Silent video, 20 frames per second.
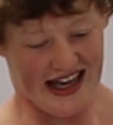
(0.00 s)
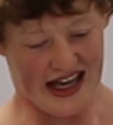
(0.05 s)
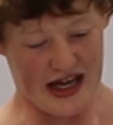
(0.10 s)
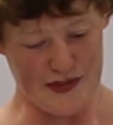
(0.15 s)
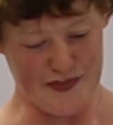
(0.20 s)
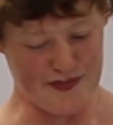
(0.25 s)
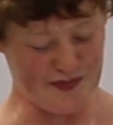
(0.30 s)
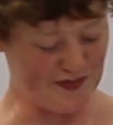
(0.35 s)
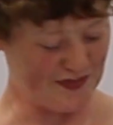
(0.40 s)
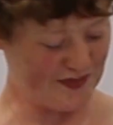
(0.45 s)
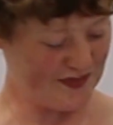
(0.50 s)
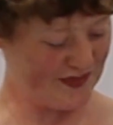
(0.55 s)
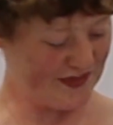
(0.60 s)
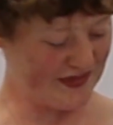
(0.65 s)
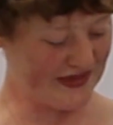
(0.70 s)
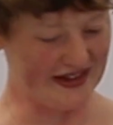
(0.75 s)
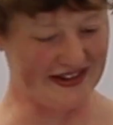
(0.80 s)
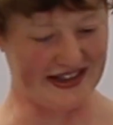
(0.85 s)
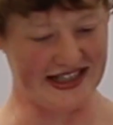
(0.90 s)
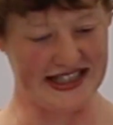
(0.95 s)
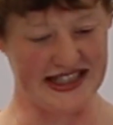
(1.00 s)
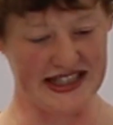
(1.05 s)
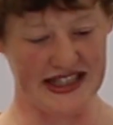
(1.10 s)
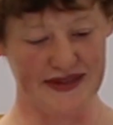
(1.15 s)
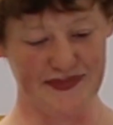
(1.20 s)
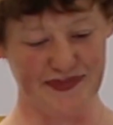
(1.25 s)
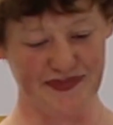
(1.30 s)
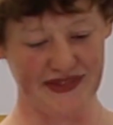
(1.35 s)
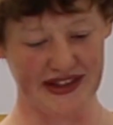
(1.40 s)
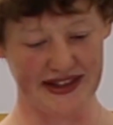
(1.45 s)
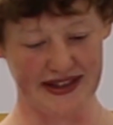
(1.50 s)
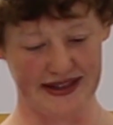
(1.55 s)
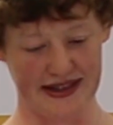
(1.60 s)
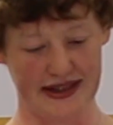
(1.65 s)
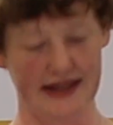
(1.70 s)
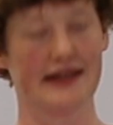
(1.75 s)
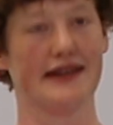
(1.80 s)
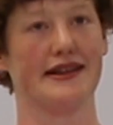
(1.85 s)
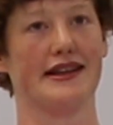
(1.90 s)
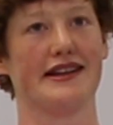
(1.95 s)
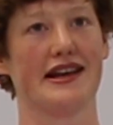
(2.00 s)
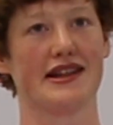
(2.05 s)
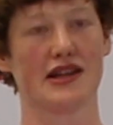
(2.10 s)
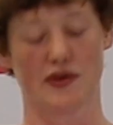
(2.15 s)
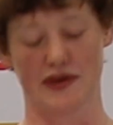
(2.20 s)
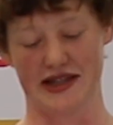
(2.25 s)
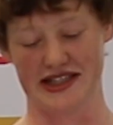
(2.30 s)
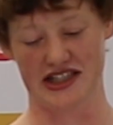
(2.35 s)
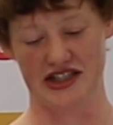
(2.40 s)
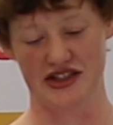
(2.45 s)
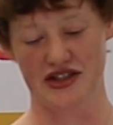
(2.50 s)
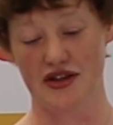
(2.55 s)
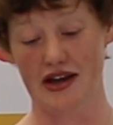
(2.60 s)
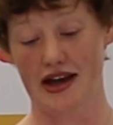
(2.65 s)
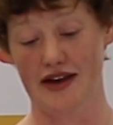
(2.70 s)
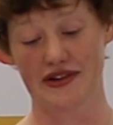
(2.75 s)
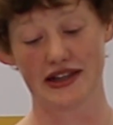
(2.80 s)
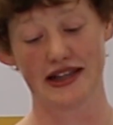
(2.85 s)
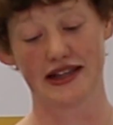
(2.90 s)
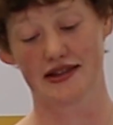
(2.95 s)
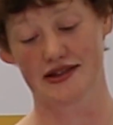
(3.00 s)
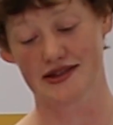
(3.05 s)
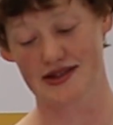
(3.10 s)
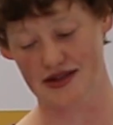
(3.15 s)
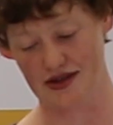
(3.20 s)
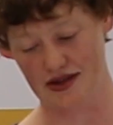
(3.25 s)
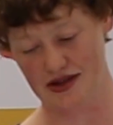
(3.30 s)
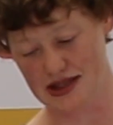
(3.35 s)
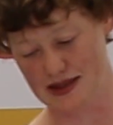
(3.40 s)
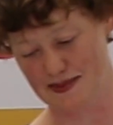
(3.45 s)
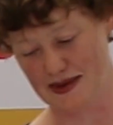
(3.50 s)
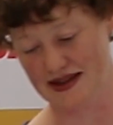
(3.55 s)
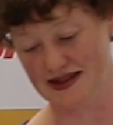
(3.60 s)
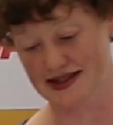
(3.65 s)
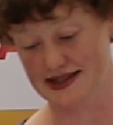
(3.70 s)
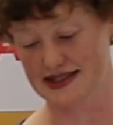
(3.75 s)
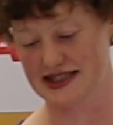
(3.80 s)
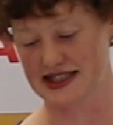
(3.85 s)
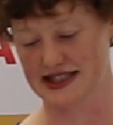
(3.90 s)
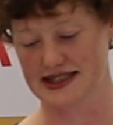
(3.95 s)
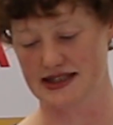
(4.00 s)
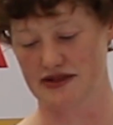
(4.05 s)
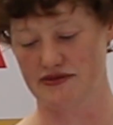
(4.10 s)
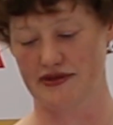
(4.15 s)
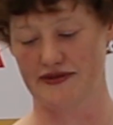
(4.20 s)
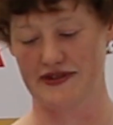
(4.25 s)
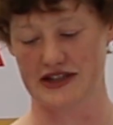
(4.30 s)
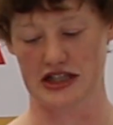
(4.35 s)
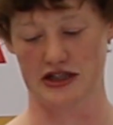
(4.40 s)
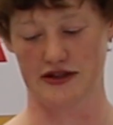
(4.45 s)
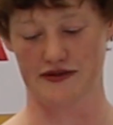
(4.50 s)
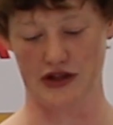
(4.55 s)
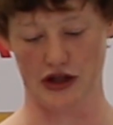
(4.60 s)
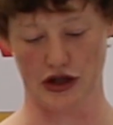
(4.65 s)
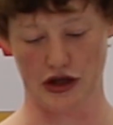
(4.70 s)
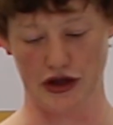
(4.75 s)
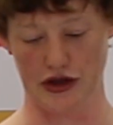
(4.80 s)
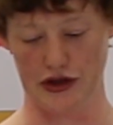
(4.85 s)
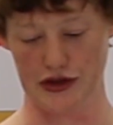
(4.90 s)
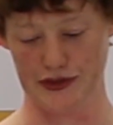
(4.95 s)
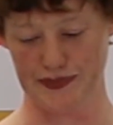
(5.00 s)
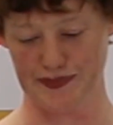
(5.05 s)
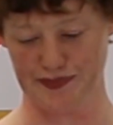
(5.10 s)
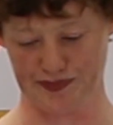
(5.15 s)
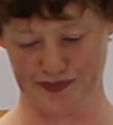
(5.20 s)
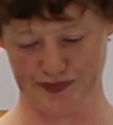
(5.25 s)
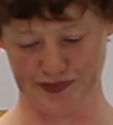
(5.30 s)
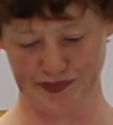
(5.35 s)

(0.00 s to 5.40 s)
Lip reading: Right. Another question. Do you have any concerns about the suggested revision of the code?